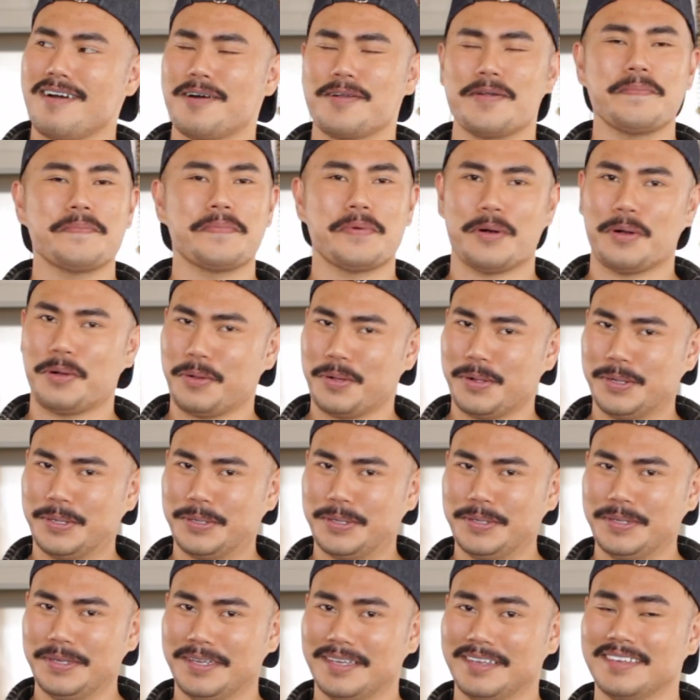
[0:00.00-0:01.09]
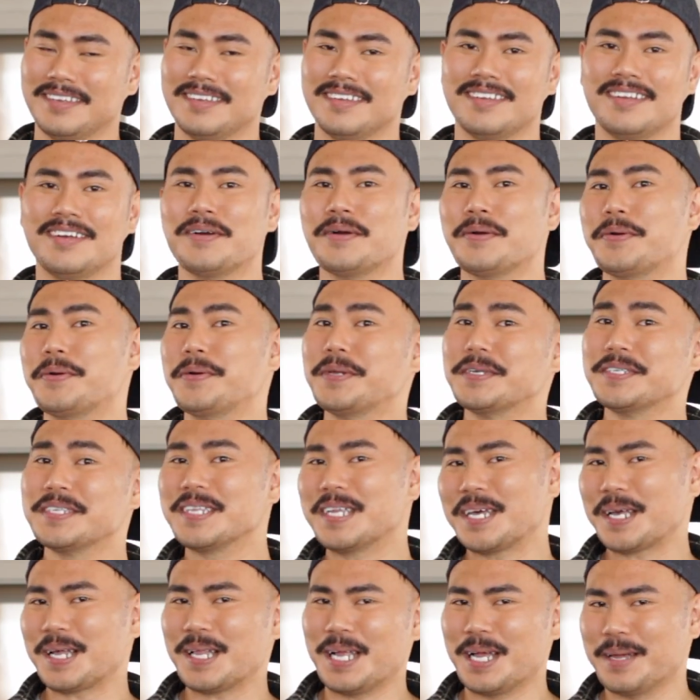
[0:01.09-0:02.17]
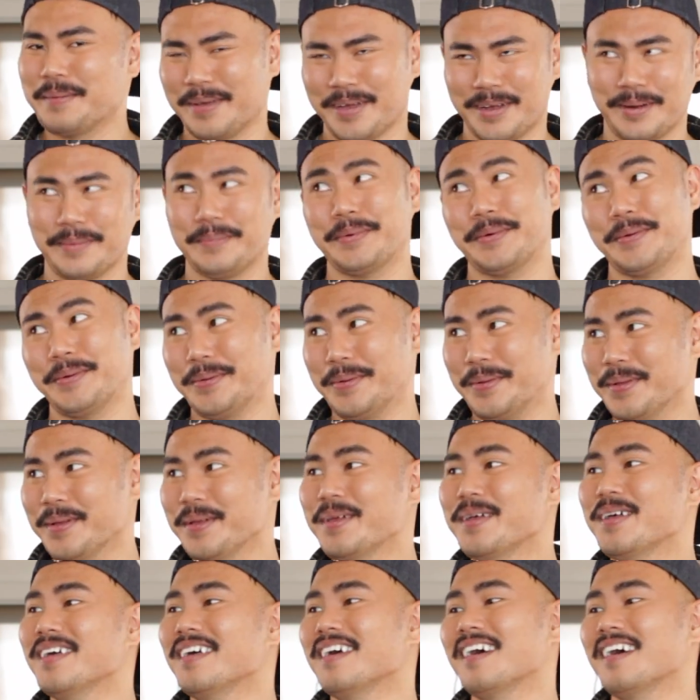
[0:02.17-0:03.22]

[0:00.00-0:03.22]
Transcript: on a pole. Who doesn't like climbing on a pole?